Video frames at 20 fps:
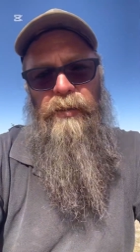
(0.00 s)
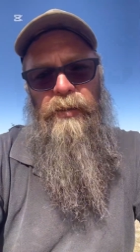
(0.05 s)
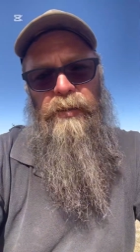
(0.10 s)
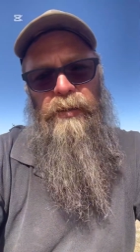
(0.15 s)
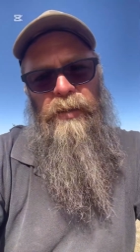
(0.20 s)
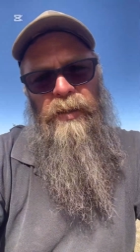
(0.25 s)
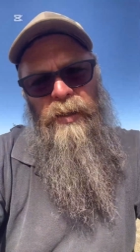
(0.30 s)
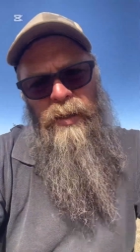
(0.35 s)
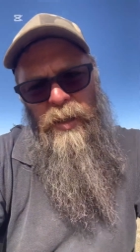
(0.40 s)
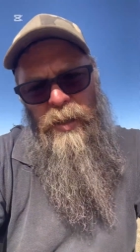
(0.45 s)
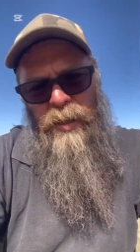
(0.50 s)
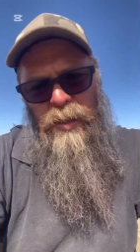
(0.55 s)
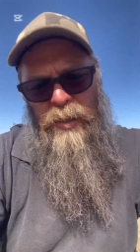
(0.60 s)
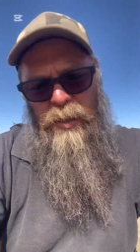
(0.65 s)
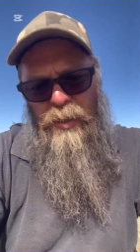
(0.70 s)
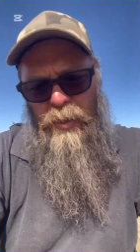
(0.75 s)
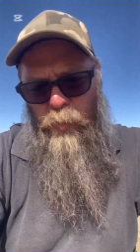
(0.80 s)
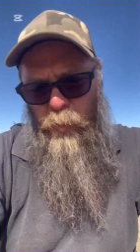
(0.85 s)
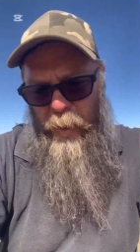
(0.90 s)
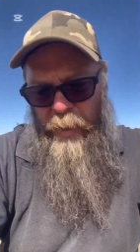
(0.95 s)
and
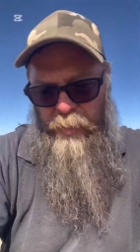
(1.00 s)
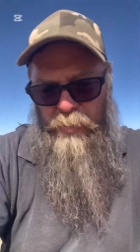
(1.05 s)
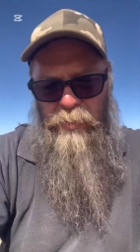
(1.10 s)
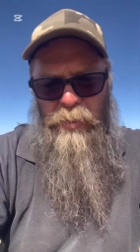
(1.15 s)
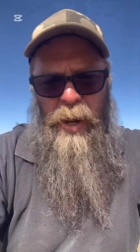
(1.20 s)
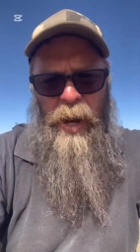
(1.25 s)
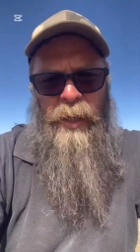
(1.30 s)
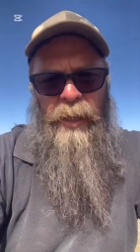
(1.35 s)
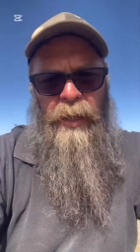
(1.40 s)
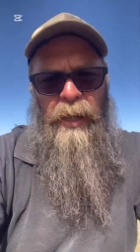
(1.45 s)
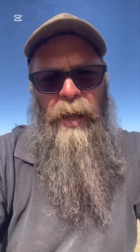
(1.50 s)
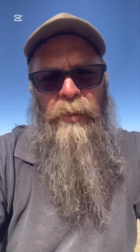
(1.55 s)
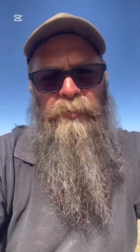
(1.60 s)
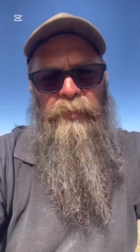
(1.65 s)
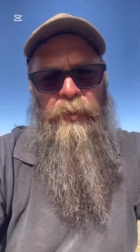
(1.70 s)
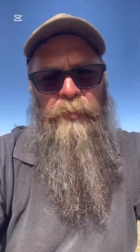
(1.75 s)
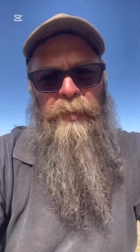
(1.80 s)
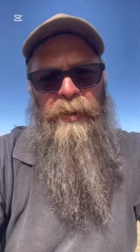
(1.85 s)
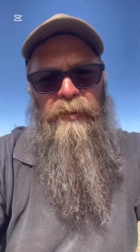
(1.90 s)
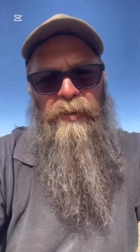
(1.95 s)
went to crank it up
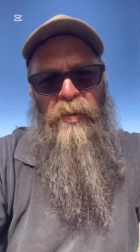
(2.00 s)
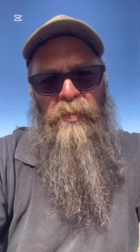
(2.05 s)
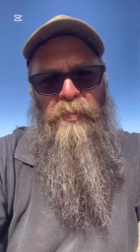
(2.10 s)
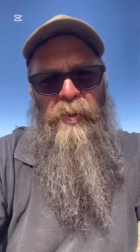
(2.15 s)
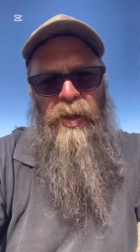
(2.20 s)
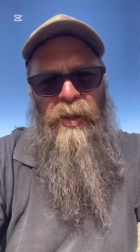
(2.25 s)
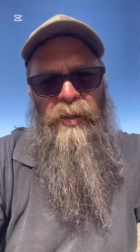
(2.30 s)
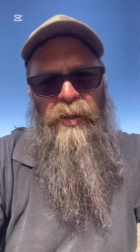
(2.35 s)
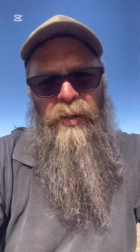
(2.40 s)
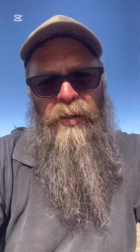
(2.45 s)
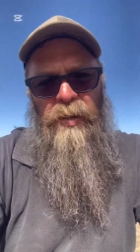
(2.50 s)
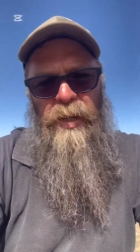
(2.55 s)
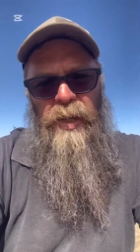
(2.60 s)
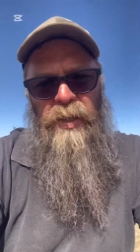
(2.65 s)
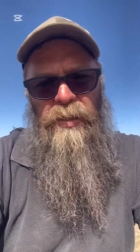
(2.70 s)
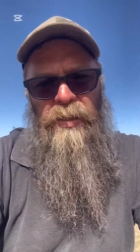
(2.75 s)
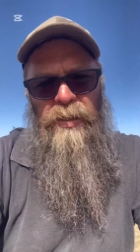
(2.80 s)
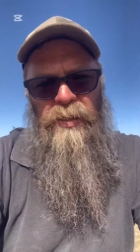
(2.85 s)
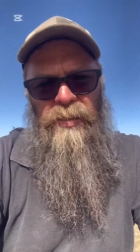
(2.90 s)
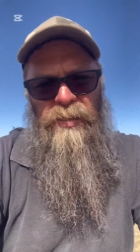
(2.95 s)
for a bit of a burn
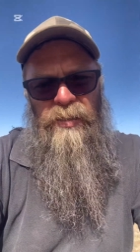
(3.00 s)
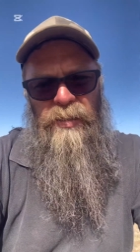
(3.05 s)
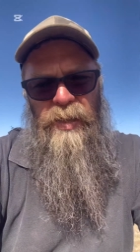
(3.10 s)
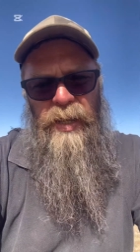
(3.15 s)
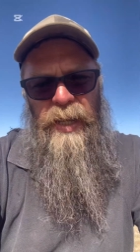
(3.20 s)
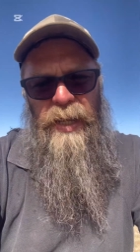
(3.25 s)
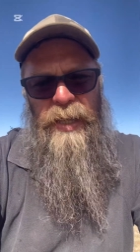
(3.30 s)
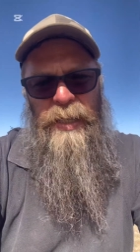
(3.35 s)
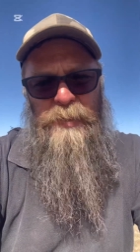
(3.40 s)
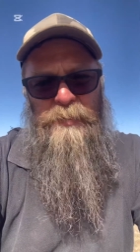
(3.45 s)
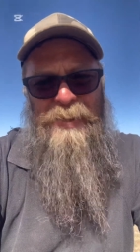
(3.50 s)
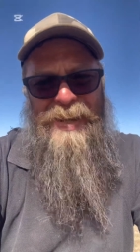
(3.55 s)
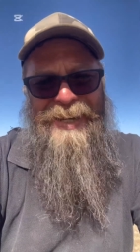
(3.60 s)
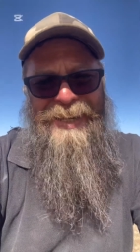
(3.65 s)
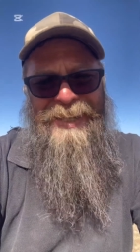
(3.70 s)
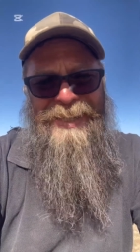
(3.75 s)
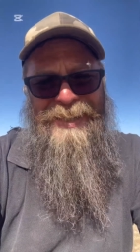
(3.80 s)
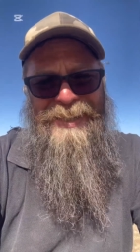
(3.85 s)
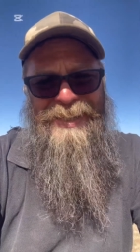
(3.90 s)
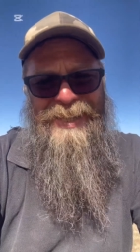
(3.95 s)
around the house
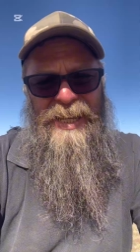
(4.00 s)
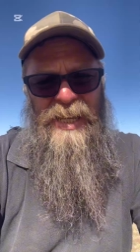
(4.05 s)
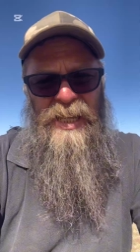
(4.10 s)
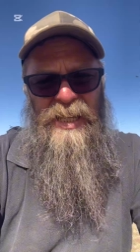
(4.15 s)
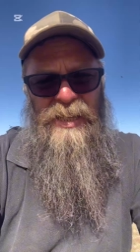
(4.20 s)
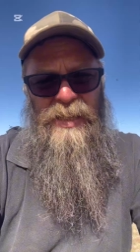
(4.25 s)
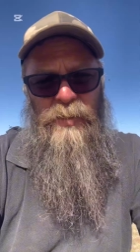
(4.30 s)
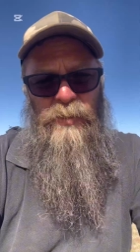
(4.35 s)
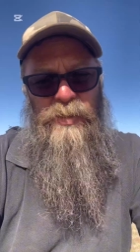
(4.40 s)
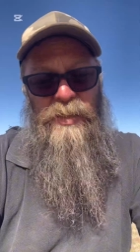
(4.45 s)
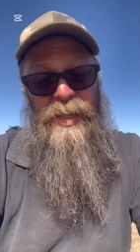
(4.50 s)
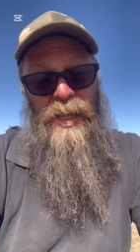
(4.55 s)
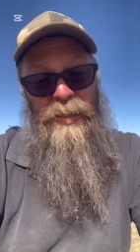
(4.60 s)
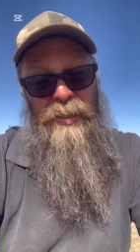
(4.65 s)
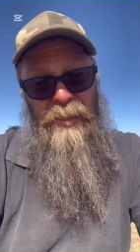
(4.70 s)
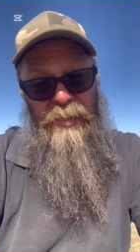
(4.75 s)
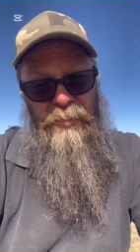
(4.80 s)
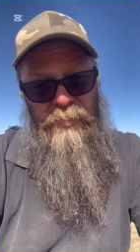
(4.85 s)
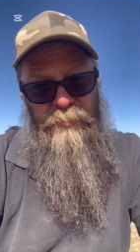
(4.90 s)
paddock, and there was nothing.